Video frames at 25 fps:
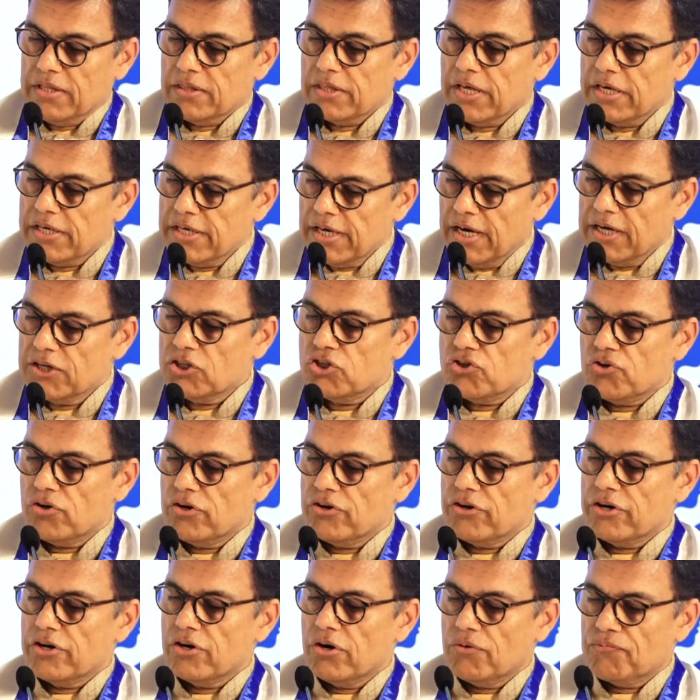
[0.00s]
The young
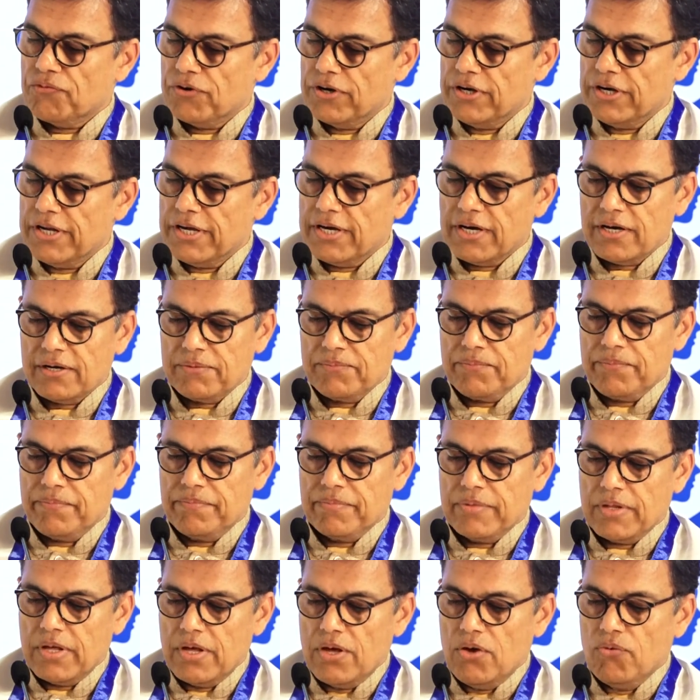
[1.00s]
children of India
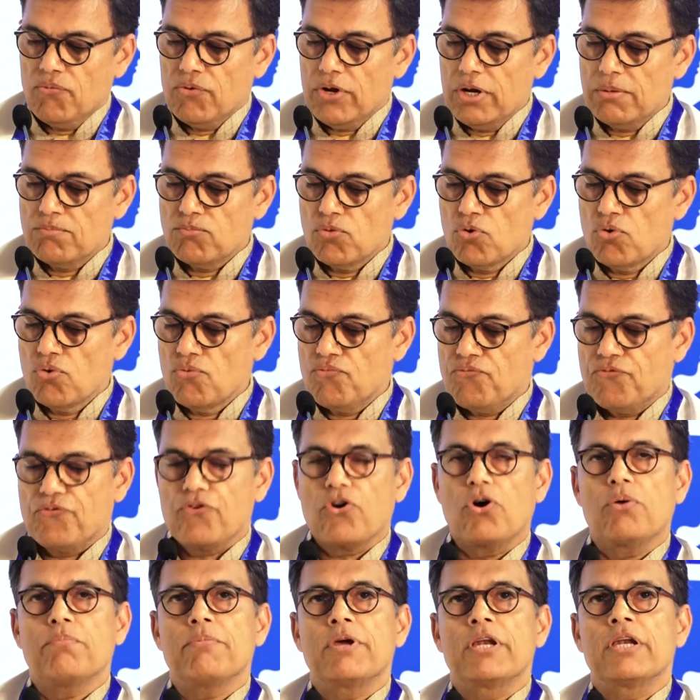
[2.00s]
will move
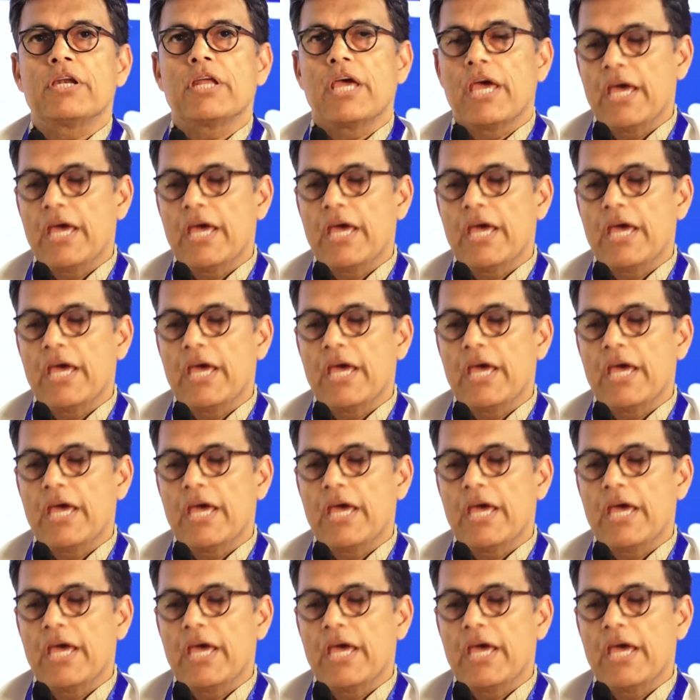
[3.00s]
from an